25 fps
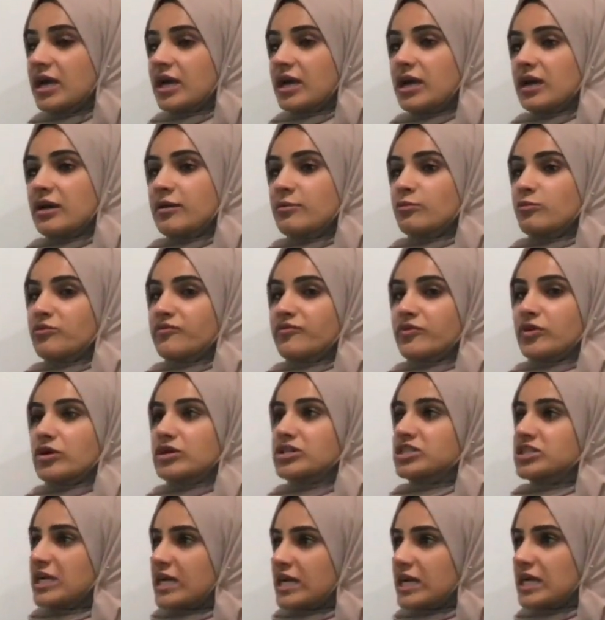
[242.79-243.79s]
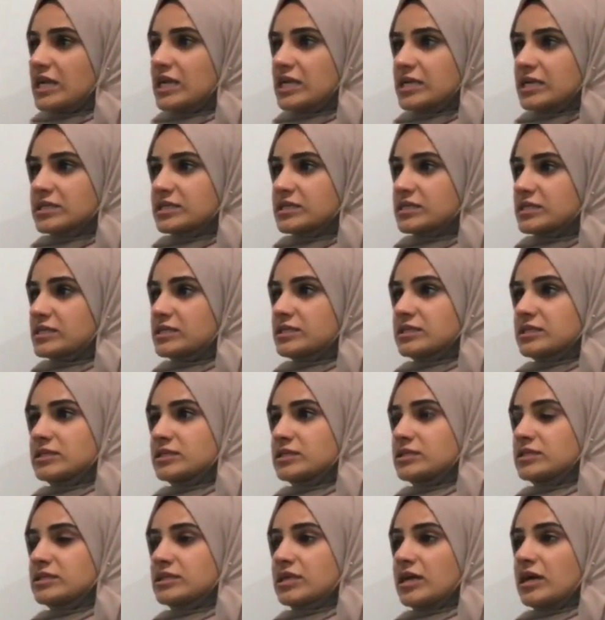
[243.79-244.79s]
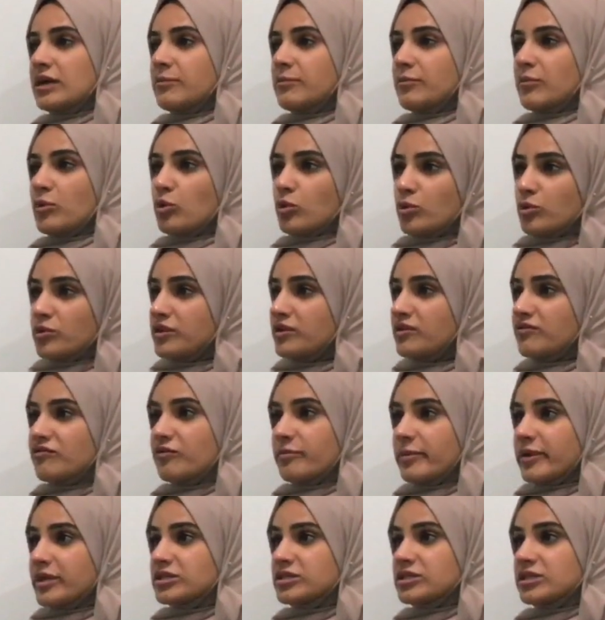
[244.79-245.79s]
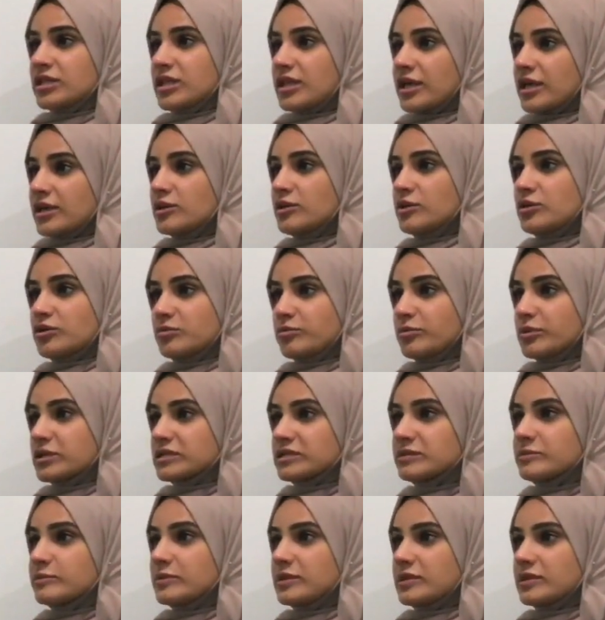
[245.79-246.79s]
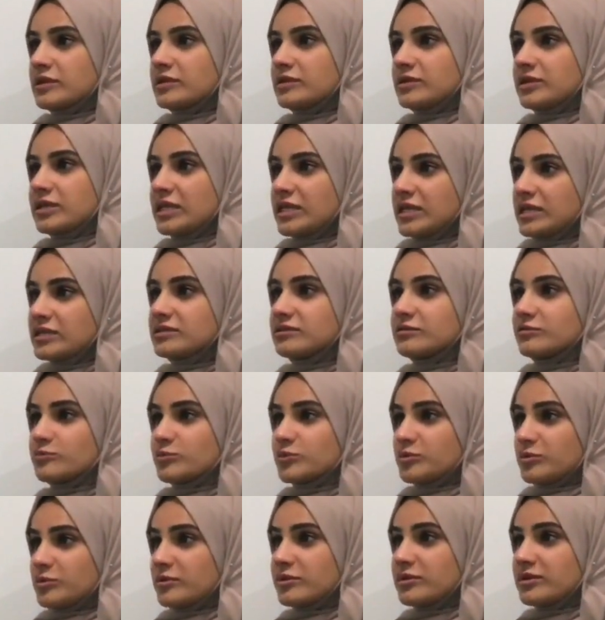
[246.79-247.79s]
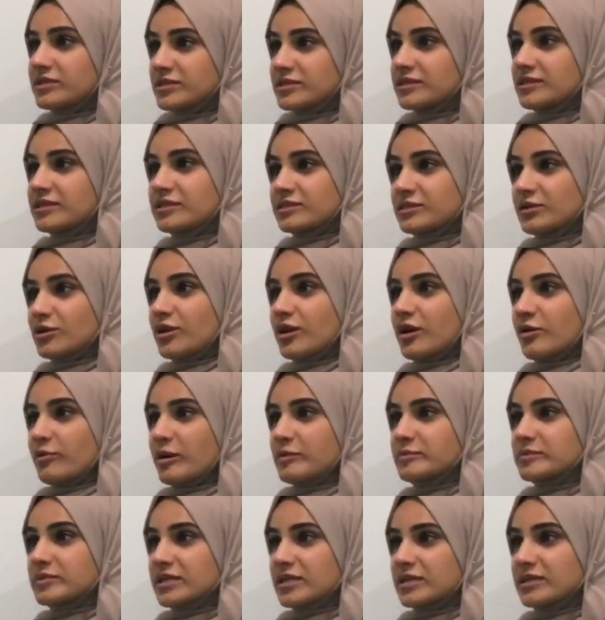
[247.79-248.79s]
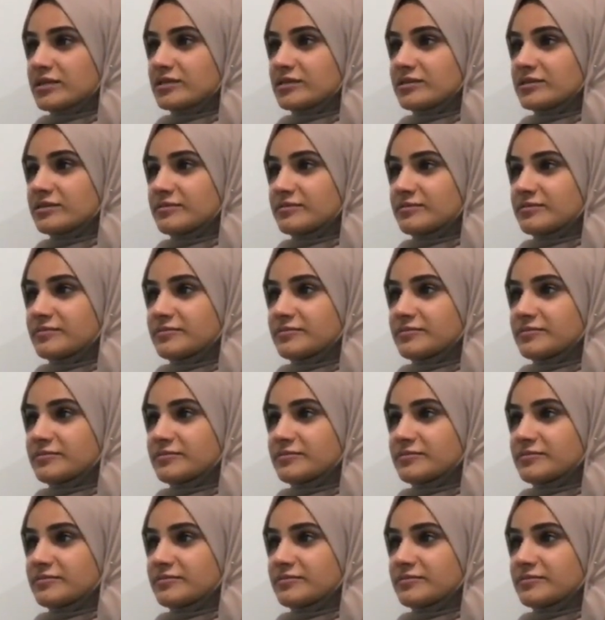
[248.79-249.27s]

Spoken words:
We've got checklists, and all the information that you could possibly need is on our website.